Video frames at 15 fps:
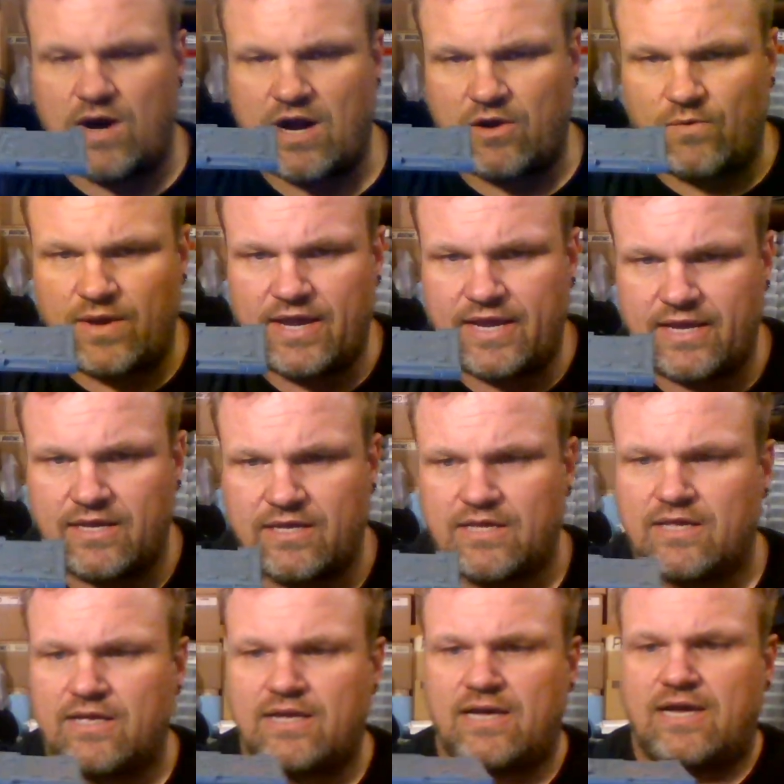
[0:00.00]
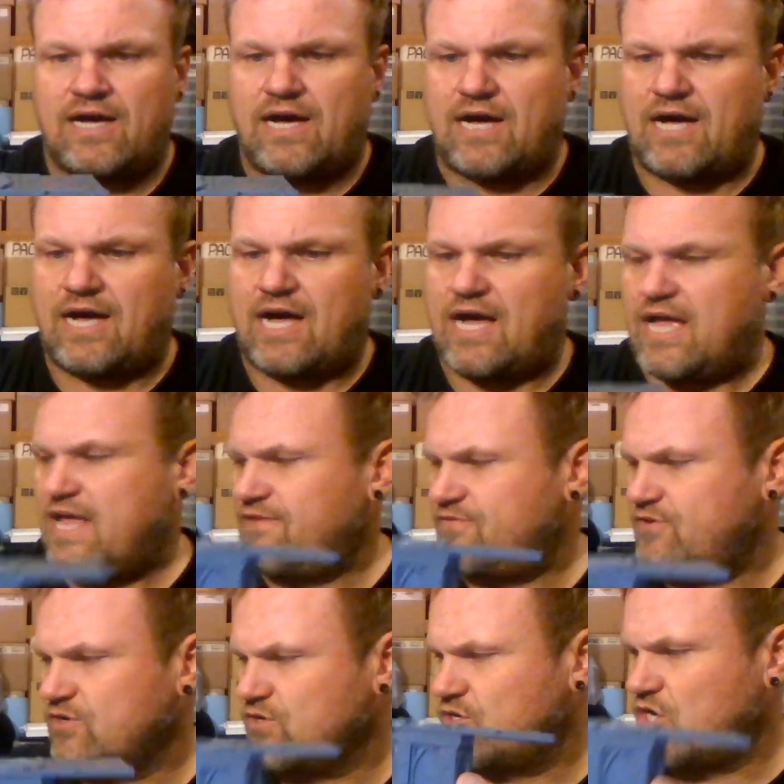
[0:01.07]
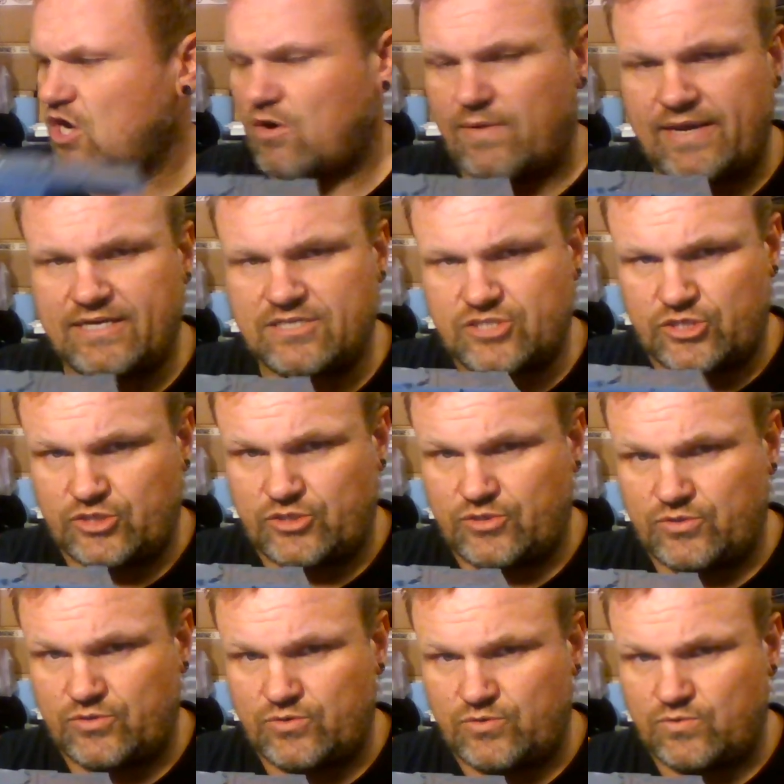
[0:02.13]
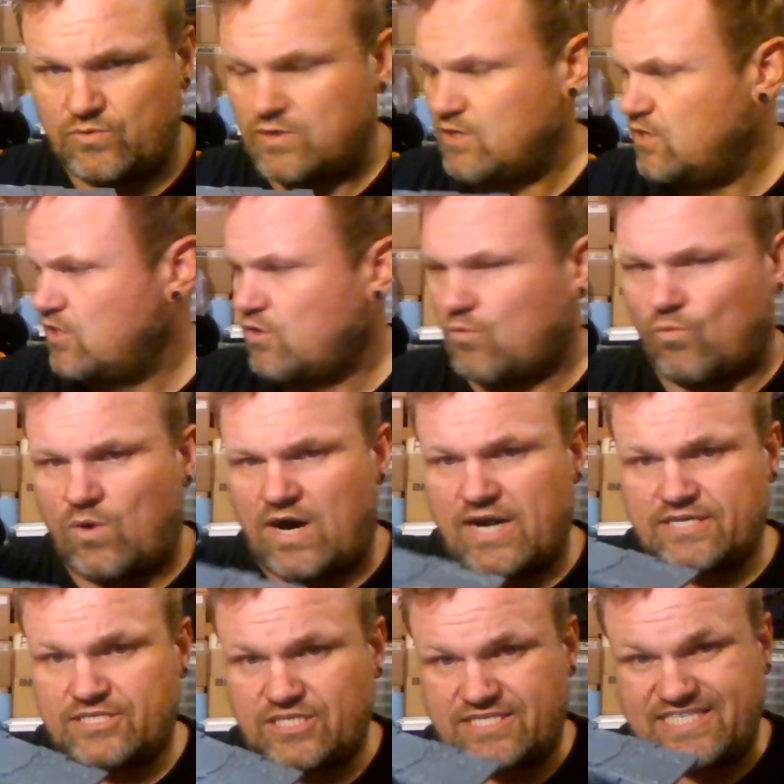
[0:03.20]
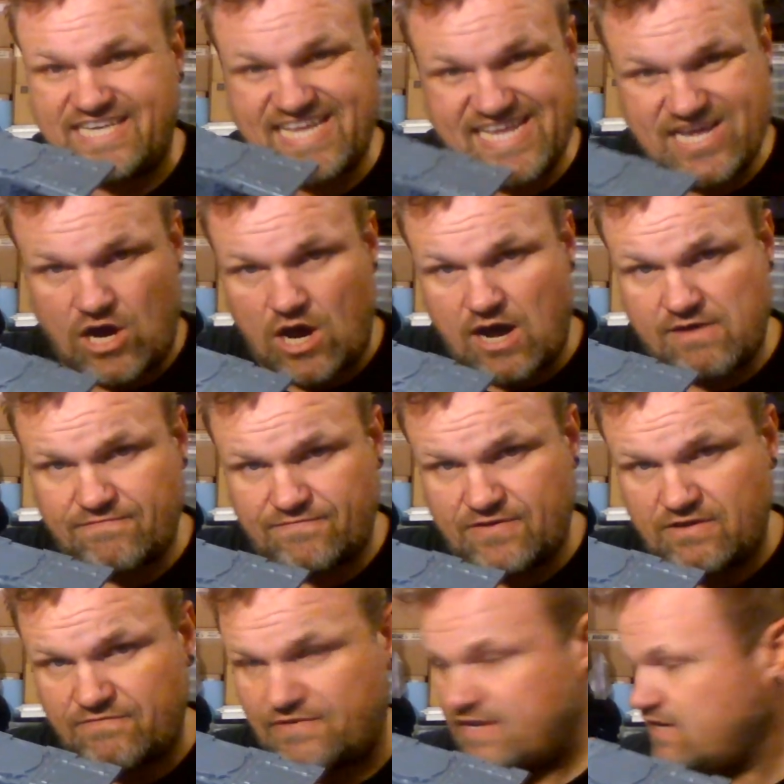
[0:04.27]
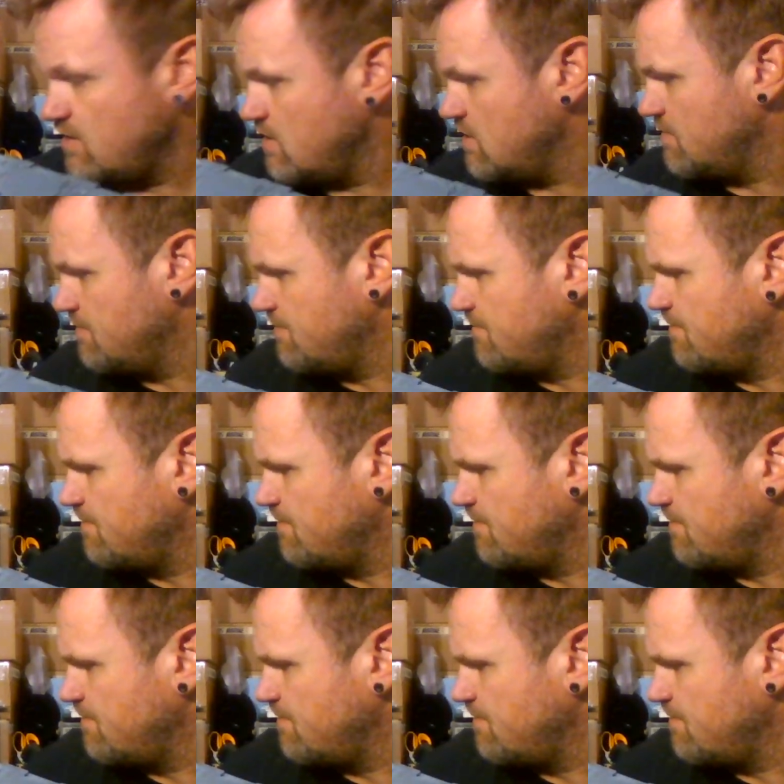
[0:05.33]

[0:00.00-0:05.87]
walkway. If you're going to want to tee off of here,